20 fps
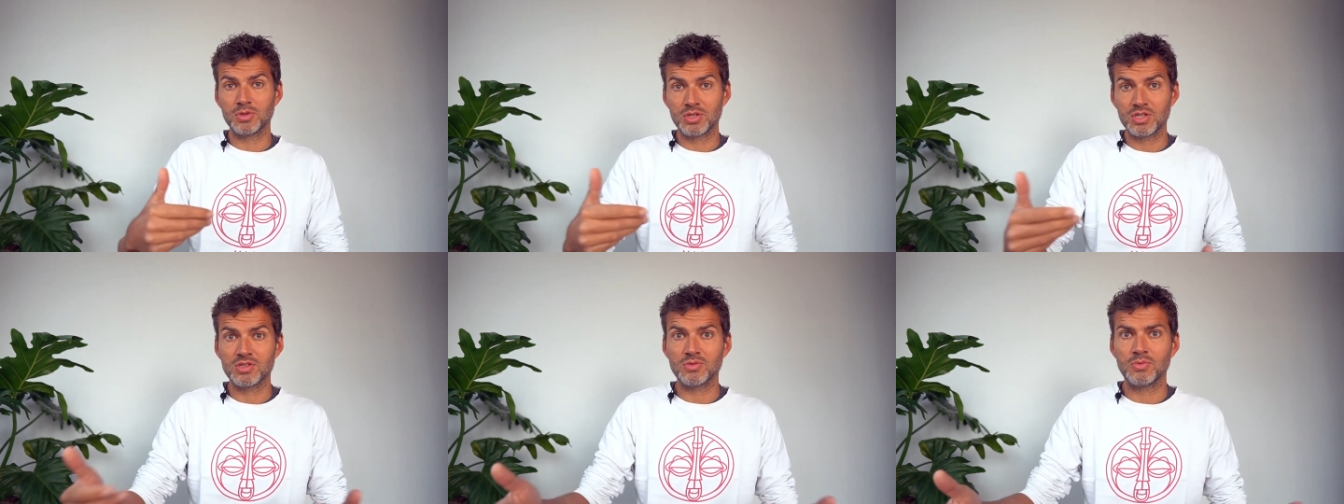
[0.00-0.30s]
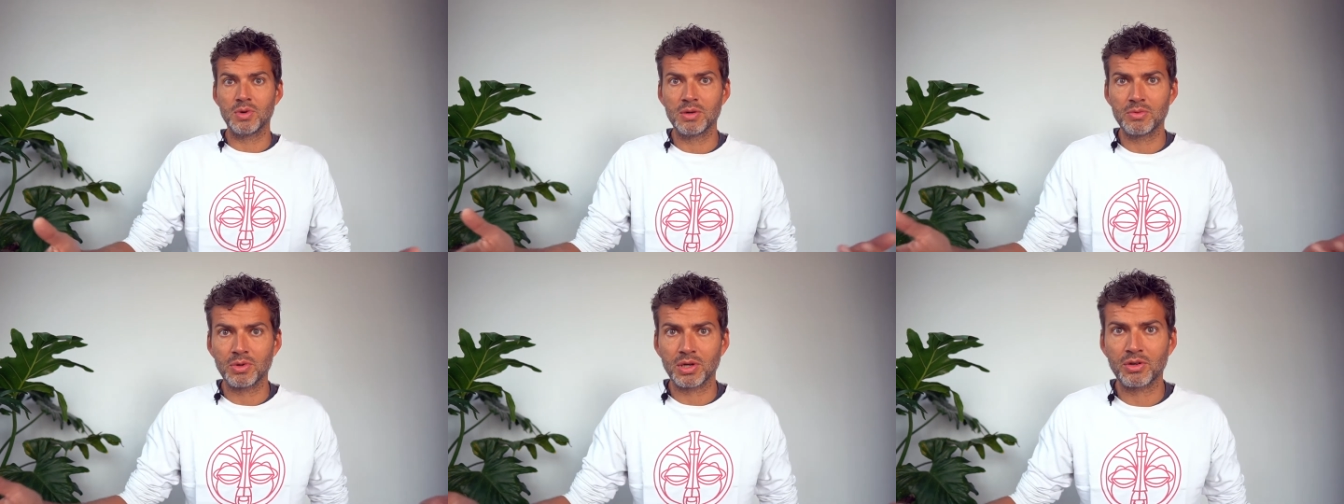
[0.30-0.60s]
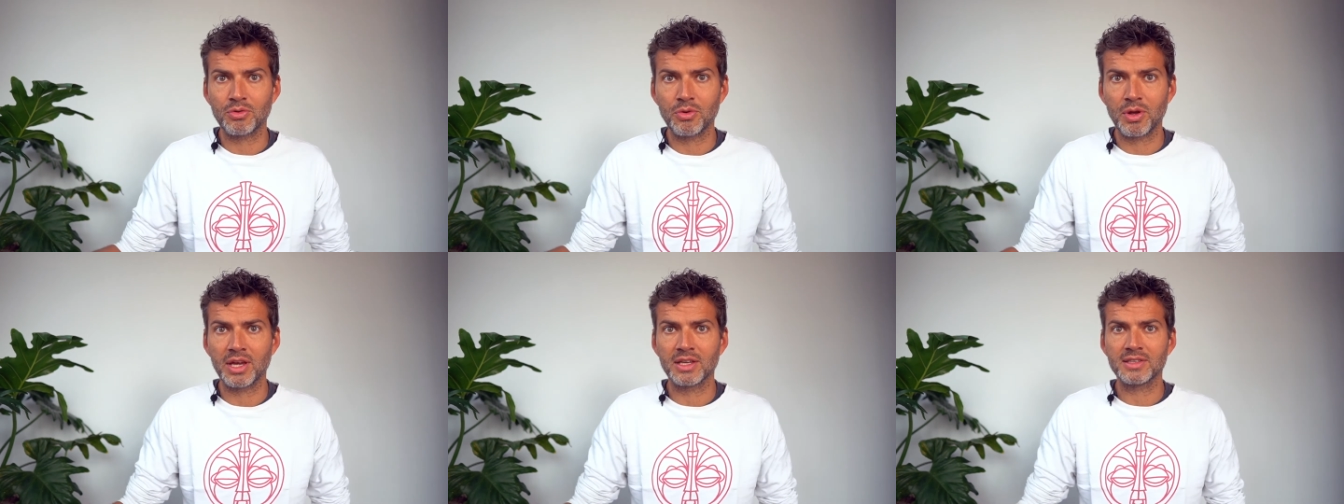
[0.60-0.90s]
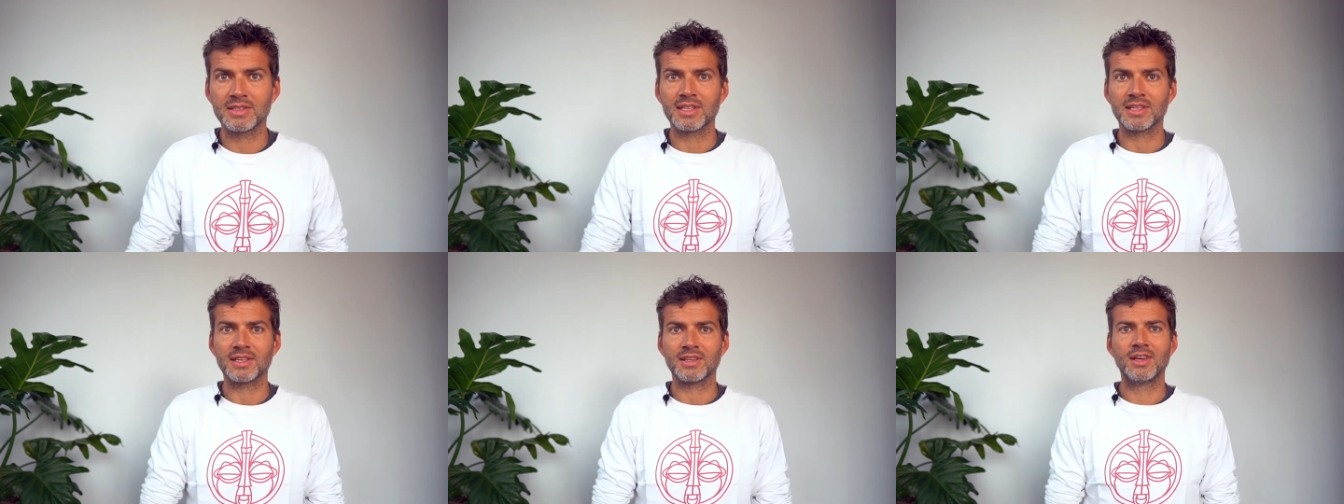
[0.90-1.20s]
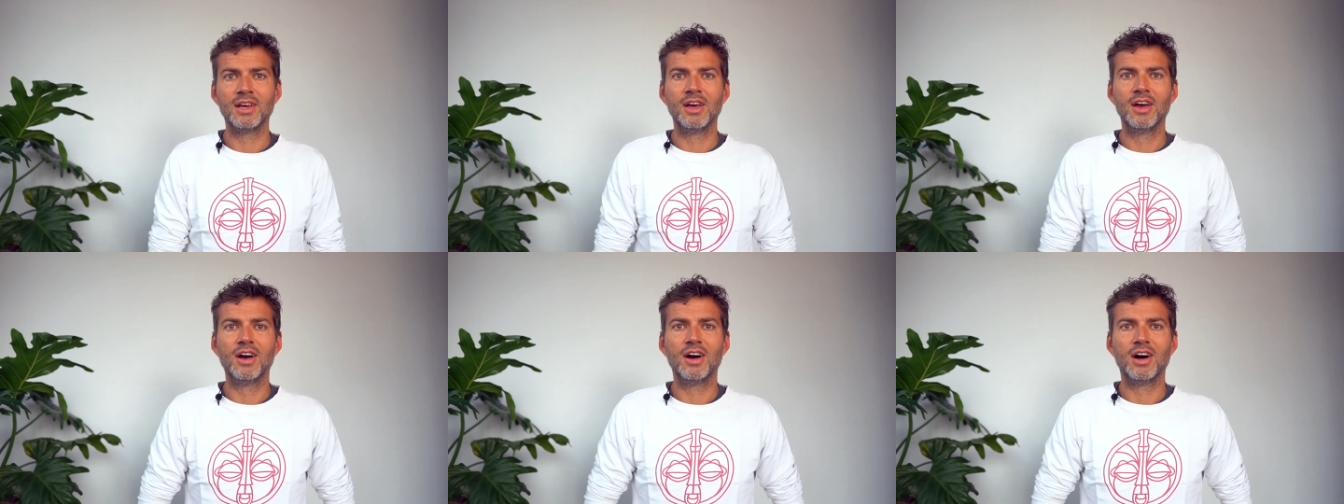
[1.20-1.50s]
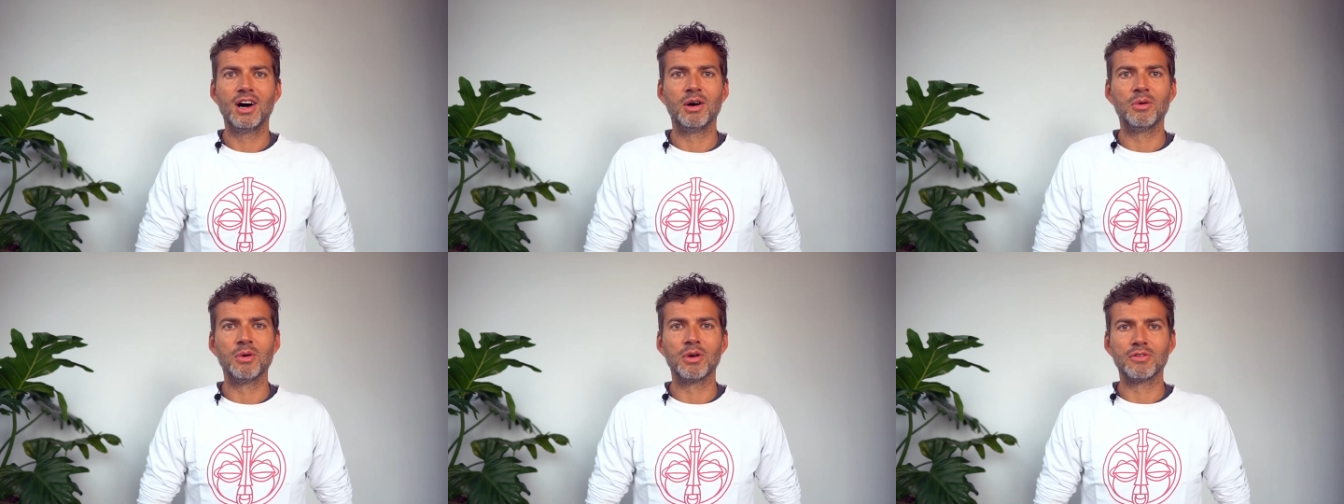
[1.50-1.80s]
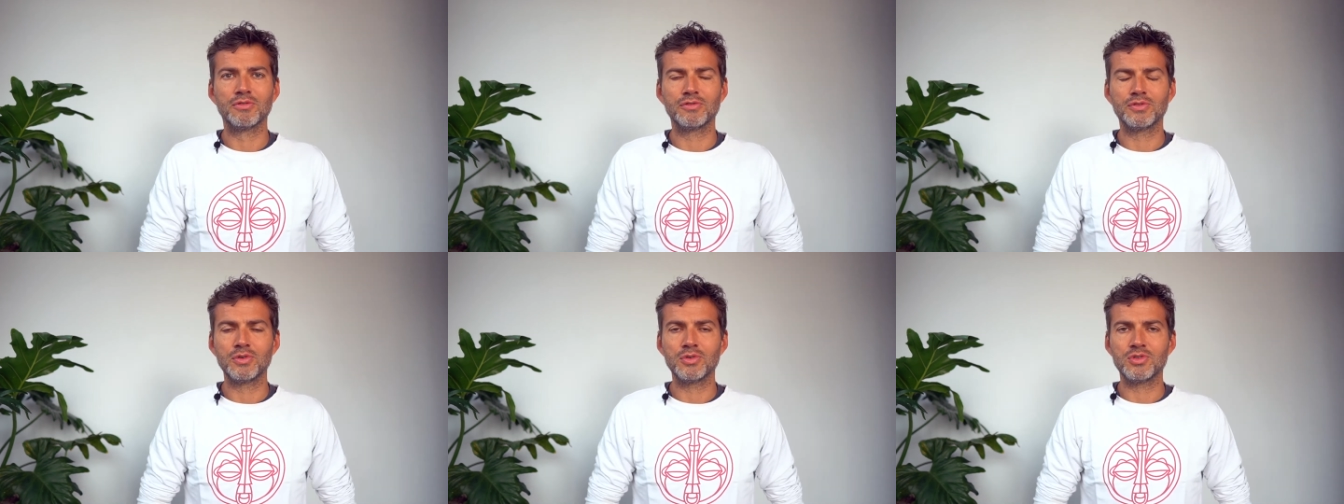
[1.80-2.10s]
which is where we're creating
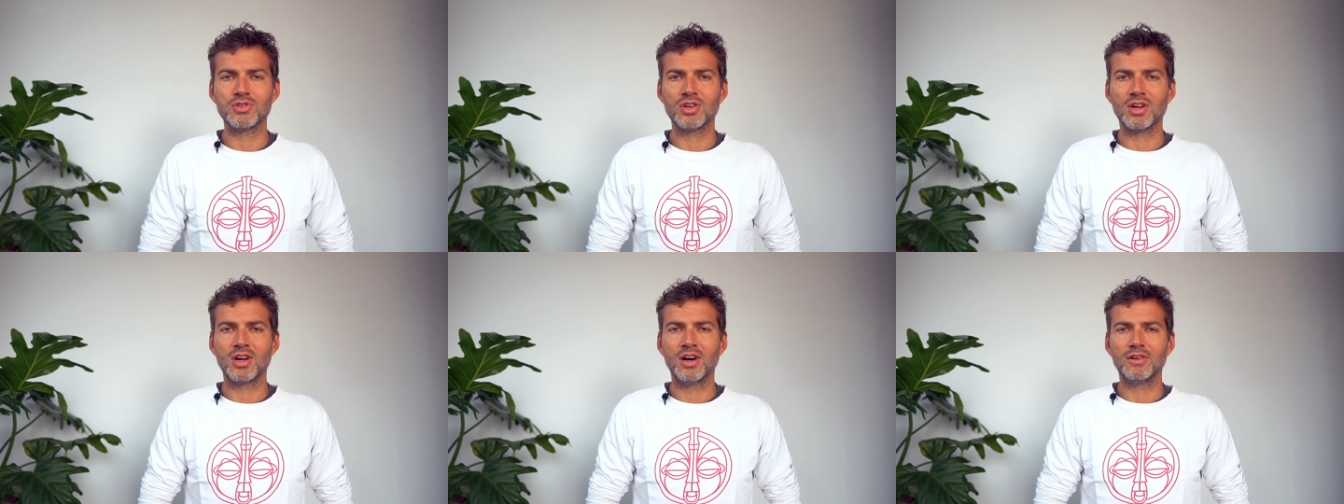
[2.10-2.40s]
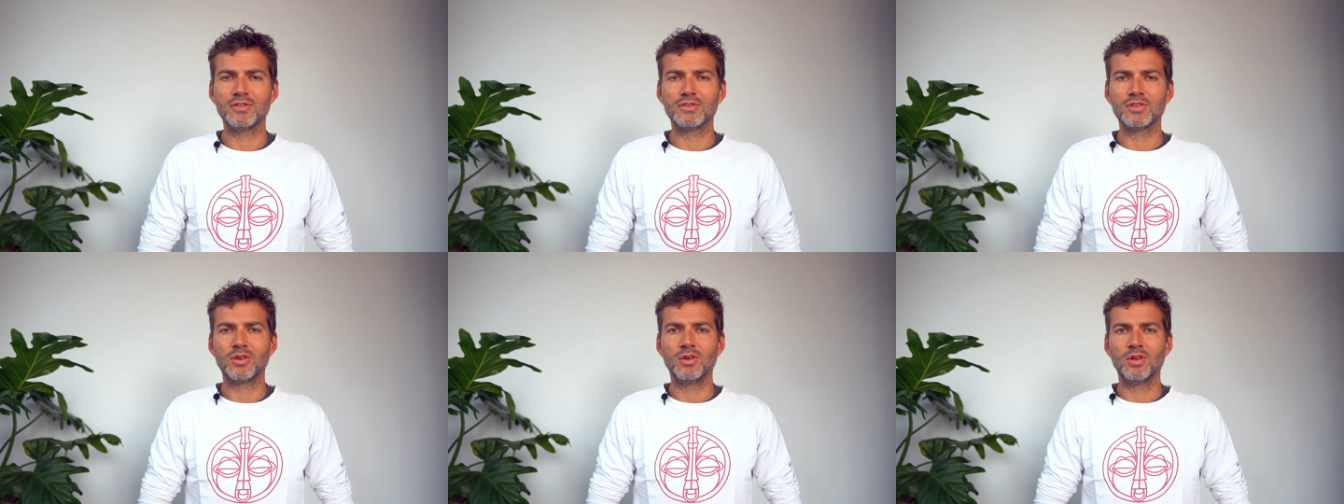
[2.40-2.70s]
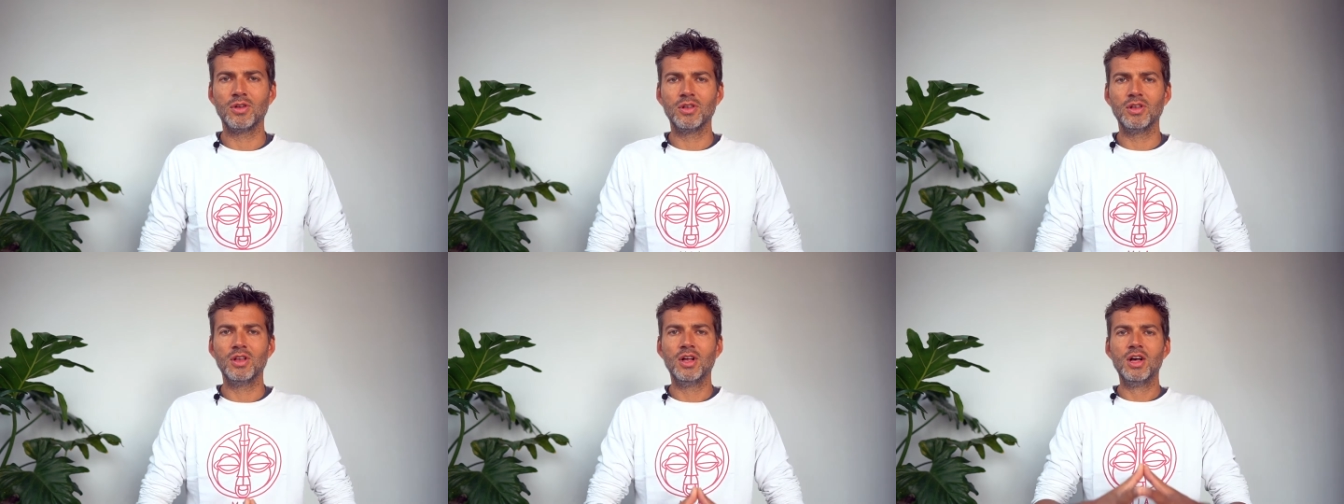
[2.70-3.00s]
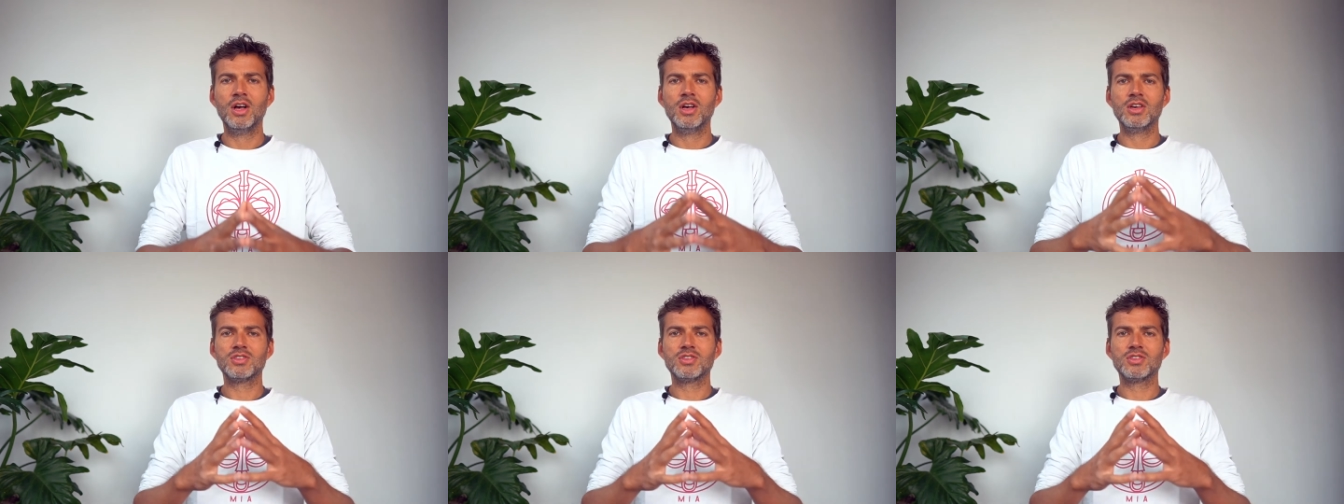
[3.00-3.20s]
our future after all.